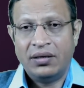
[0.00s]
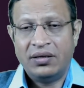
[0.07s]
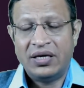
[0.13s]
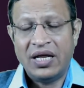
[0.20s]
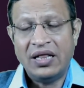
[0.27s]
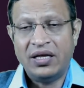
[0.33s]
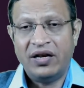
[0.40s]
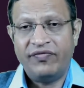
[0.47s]

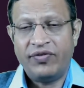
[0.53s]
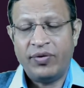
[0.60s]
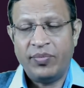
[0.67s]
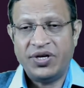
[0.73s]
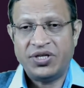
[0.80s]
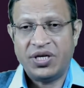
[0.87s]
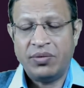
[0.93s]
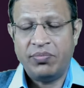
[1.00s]
tell the
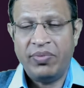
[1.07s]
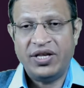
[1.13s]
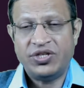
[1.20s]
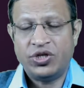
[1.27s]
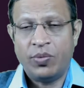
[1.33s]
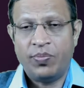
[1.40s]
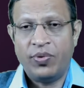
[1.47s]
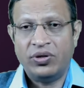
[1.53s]
information based
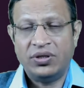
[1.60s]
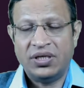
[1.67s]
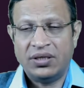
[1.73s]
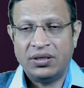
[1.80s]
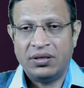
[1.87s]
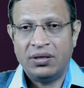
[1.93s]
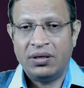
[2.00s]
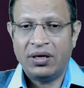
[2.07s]
upon
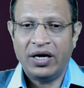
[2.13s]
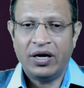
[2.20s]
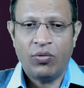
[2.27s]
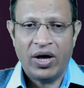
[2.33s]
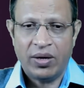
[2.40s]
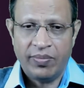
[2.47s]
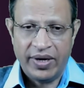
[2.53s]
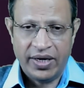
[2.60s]
the
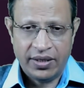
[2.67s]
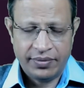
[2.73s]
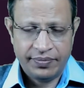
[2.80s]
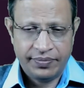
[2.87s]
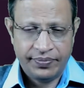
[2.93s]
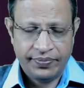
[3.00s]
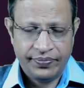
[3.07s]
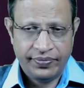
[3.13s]
requirement.
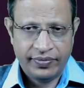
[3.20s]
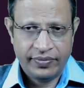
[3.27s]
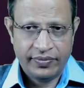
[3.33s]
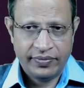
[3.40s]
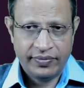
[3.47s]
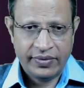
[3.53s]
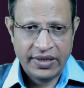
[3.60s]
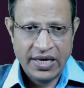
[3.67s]

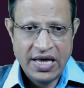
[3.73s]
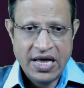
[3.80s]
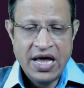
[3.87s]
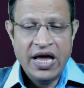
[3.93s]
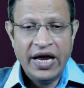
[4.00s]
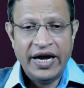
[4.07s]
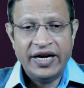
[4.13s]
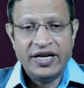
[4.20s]

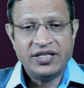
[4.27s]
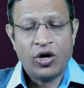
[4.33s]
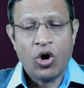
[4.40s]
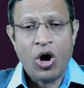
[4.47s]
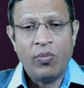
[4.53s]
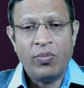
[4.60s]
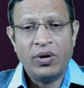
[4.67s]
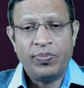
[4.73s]
It is a
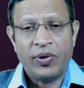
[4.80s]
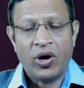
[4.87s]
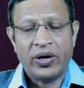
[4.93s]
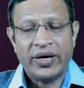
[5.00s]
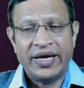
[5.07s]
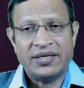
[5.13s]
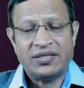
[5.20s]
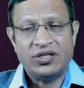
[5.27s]
common
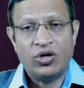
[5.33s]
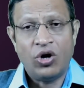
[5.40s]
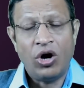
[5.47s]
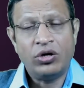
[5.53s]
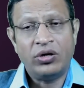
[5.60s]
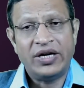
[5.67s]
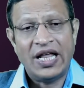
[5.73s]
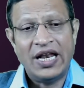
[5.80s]
practice not
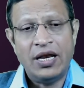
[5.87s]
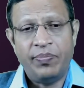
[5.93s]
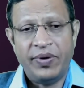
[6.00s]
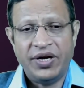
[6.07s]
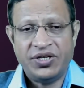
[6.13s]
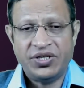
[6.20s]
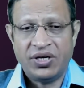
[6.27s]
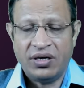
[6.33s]
to tell a
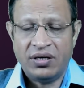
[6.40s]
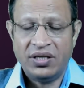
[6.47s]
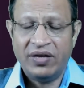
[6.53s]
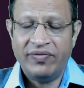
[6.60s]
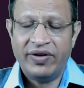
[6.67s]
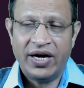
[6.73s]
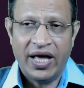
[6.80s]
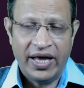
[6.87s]
patient they
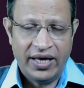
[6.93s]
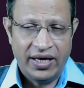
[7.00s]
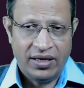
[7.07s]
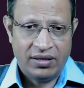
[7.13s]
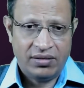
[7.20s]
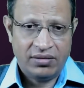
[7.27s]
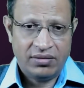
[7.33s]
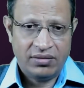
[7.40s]
were dying
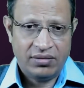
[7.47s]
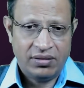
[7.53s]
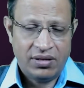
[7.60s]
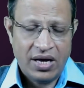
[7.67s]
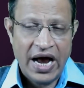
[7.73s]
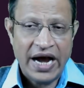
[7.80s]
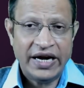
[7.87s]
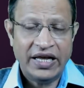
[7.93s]

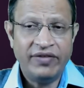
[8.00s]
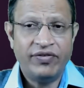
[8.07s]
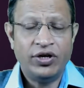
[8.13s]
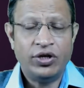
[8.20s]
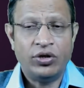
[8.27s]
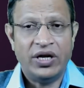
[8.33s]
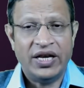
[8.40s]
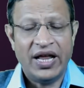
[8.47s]
and even
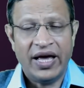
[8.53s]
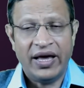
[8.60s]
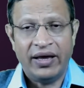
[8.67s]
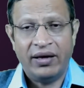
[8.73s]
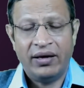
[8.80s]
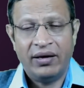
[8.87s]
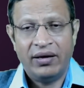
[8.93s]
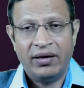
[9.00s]
to deny
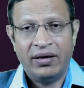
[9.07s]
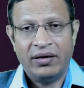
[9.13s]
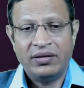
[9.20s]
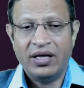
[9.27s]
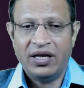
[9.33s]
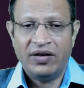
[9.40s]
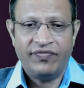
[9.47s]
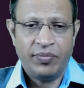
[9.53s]

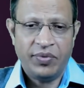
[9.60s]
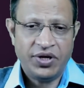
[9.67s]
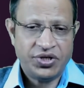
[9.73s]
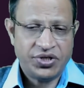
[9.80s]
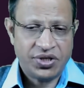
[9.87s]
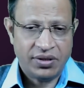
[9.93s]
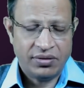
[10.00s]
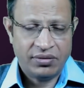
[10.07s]
the
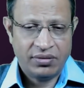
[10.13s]
information.